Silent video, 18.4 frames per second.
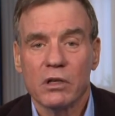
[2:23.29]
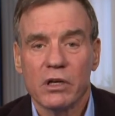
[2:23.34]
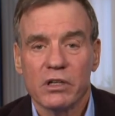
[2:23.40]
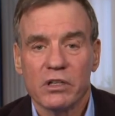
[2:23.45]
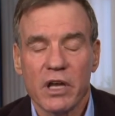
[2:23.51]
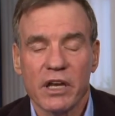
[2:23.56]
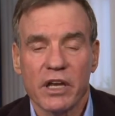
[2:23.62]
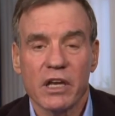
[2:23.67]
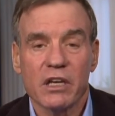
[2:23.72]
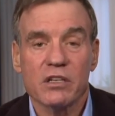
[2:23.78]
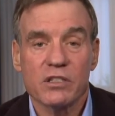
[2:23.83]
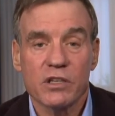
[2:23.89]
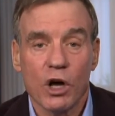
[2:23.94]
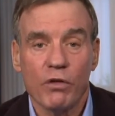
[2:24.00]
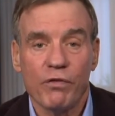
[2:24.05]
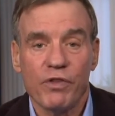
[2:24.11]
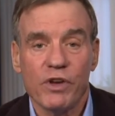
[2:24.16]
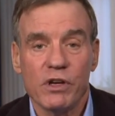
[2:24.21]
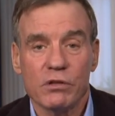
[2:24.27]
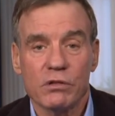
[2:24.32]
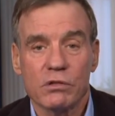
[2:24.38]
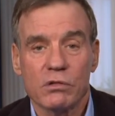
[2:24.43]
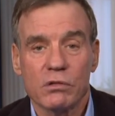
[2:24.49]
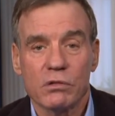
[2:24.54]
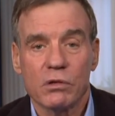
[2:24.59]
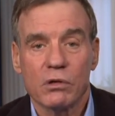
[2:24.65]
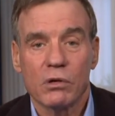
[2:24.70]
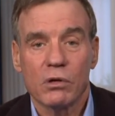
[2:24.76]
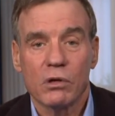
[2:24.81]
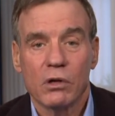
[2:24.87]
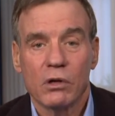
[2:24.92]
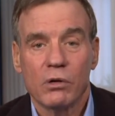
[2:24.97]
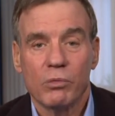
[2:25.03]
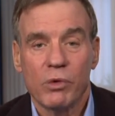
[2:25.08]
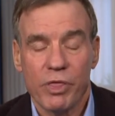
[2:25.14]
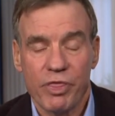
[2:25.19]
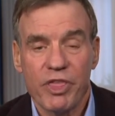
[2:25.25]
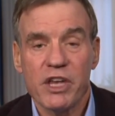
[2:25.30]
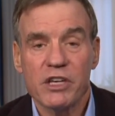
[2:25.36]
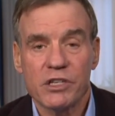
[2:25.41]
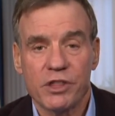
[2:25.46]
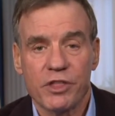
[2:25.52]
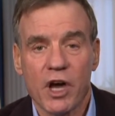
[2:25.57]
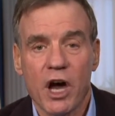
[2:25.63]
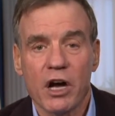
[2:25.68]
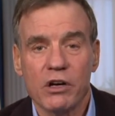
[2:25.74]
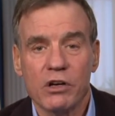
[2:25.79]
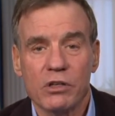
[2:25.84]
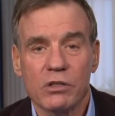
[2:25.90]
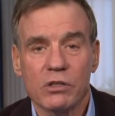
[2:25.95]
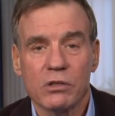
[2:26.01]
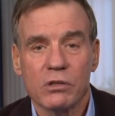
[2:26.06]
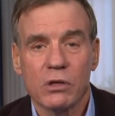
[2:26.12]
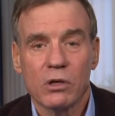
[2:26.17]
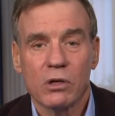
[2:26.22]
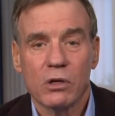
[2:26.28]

taking selfies with these thugs,